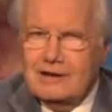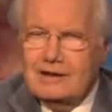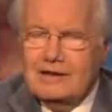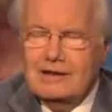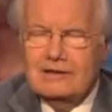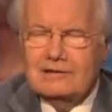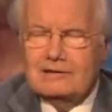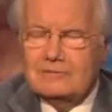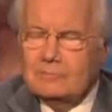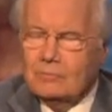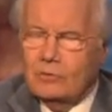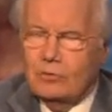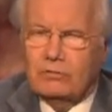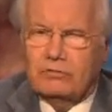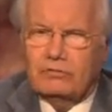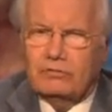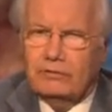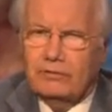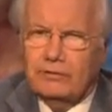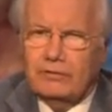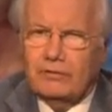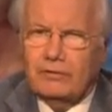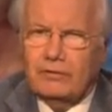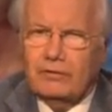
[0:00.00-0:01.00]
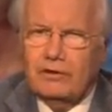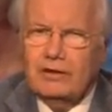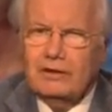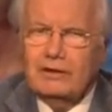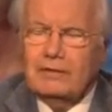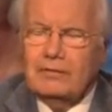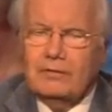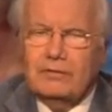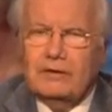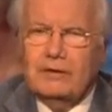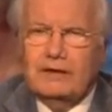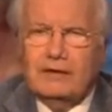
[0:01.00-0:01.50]
it's more fertile
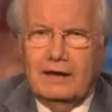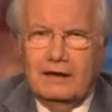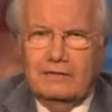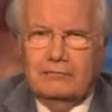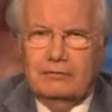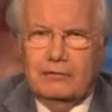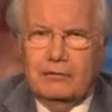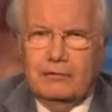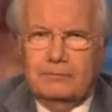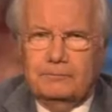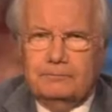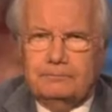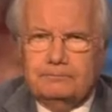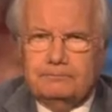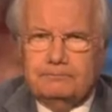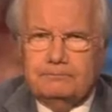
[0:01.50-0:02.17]
than ever.